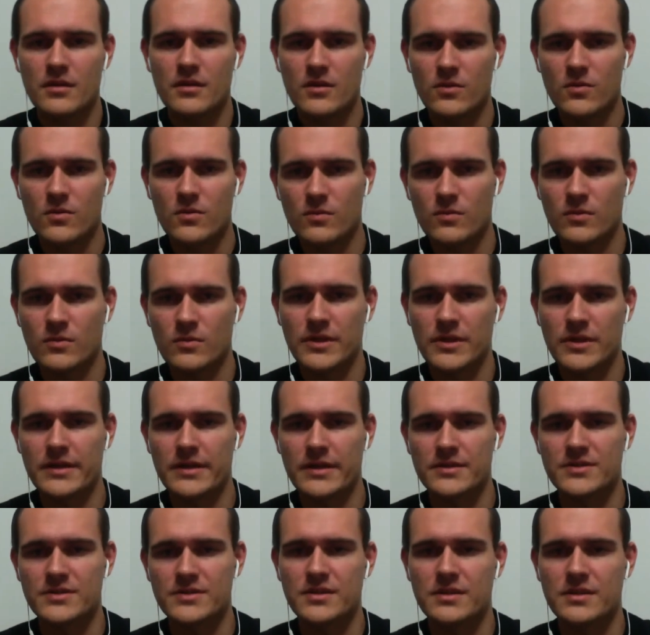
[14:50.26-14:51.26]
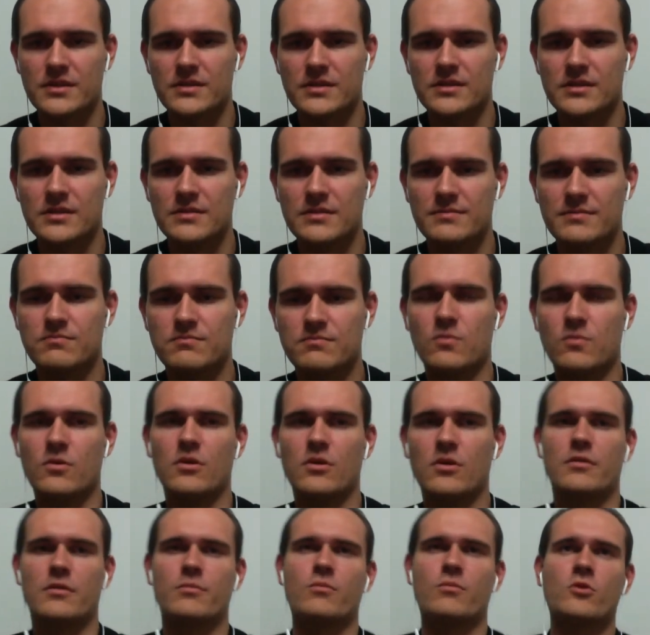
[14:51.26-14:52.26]
What else?
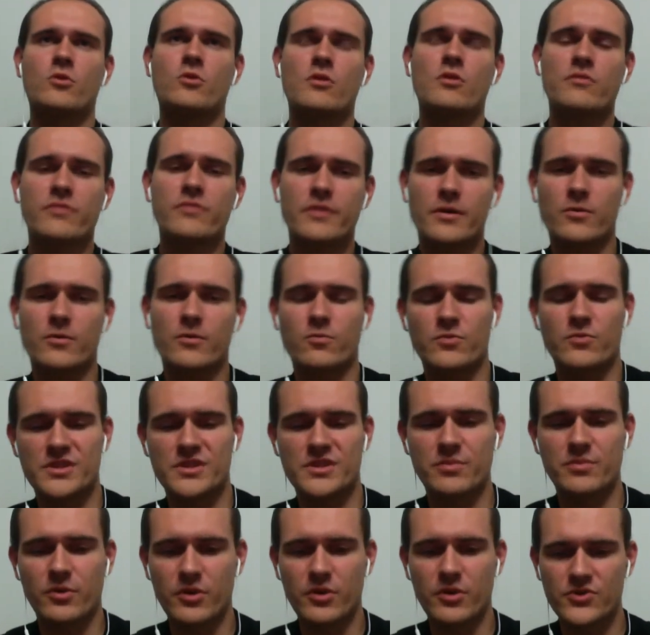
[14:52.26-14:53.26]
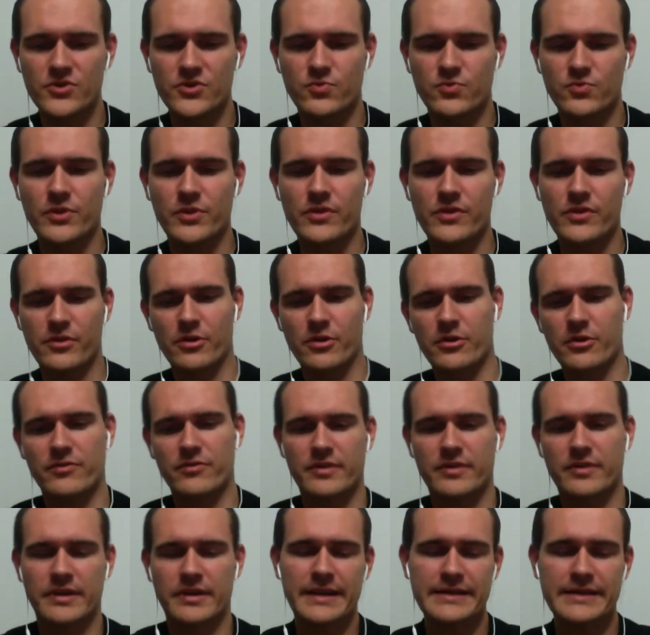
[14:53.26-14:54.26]
Moreover, with the books, we thought of
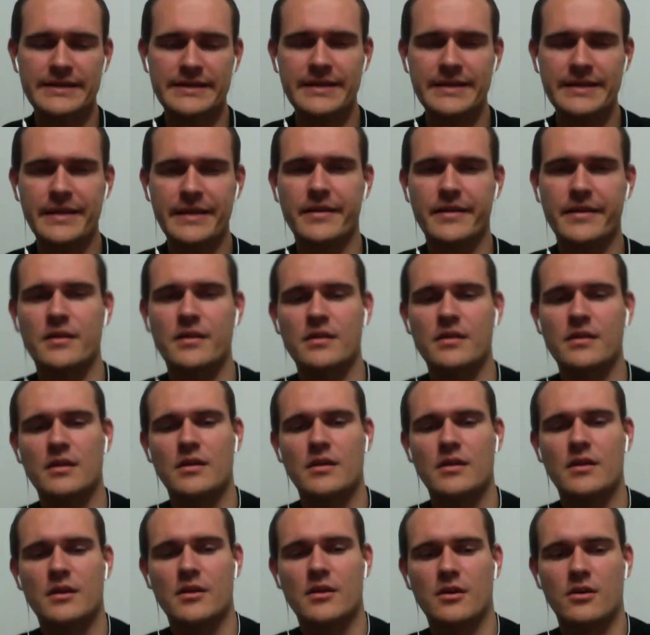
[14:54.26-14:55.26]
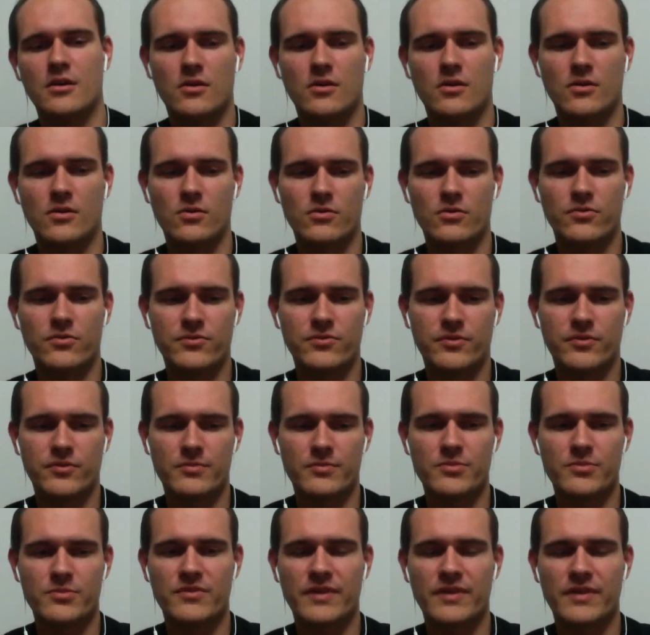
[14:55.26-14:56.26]
an idea of
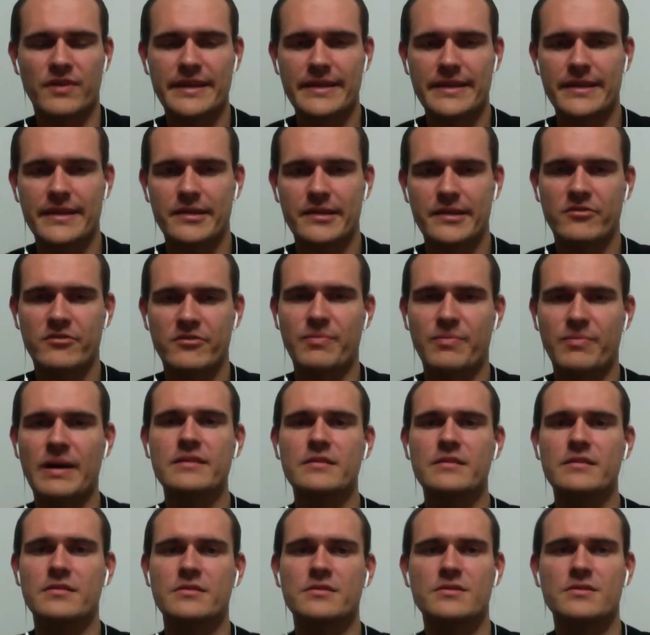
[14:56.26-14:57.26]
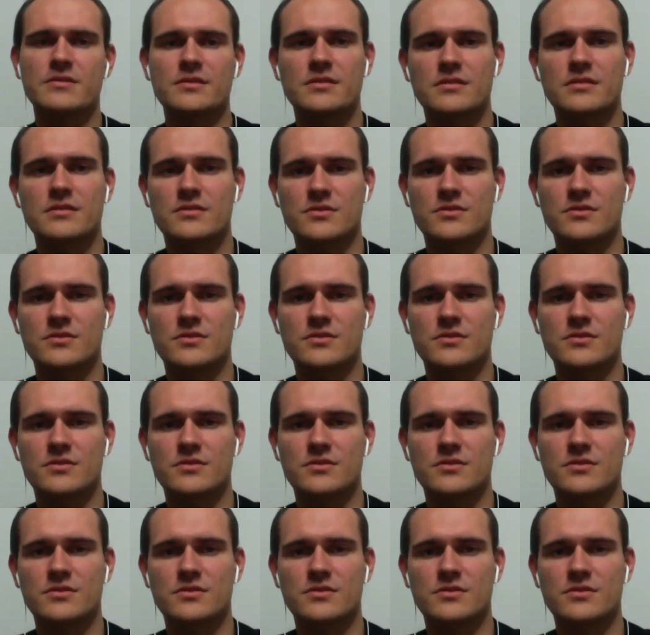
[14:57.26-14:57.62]
providing kind of bundles.